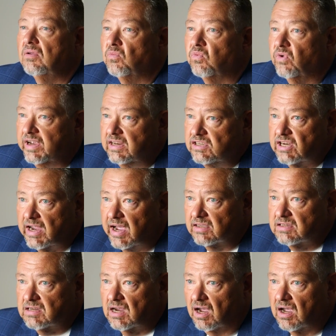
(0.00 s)
reach
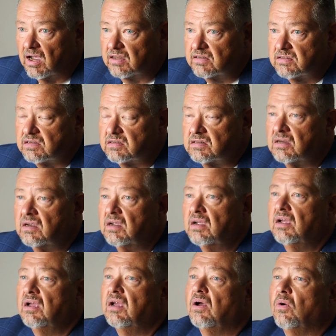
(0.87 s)
out to us.
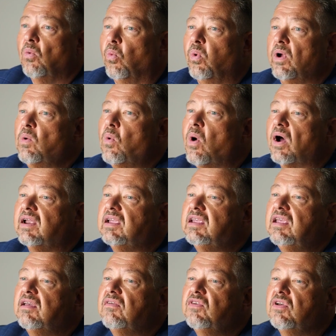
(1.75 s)
We want to
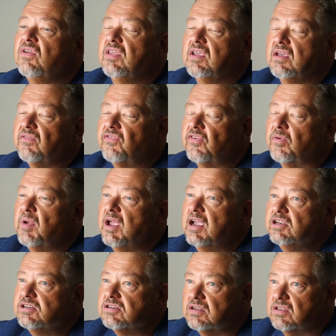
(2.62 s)
give you the
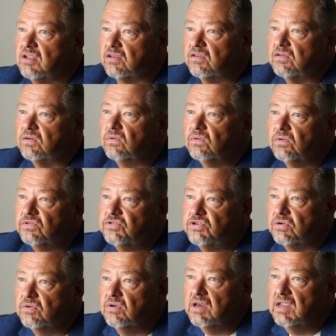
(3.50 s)
information, the
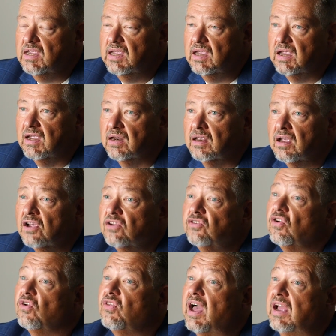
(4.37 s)
tools you need
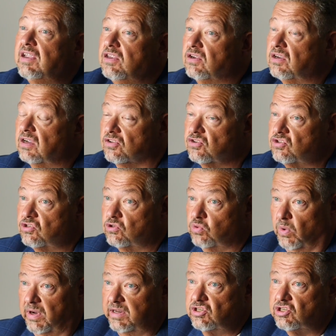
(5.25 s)
so that you can
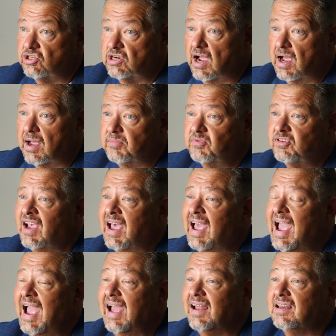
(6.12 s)
switch jobs
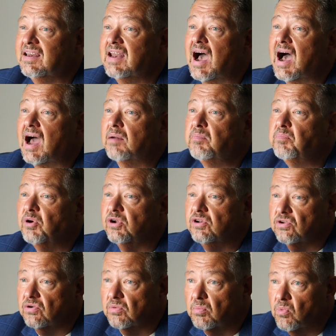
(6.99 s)
and not
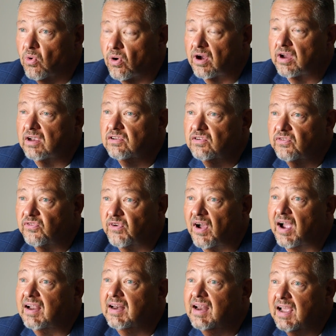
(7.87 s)
put your mortgage
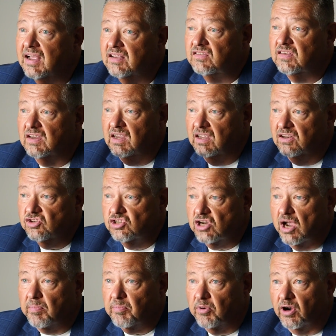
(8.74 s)
financing in
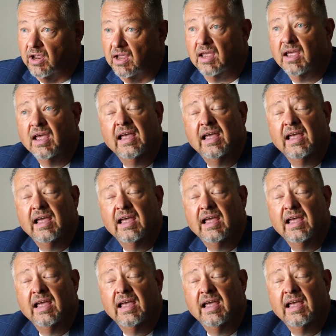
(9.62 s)
jeopardy.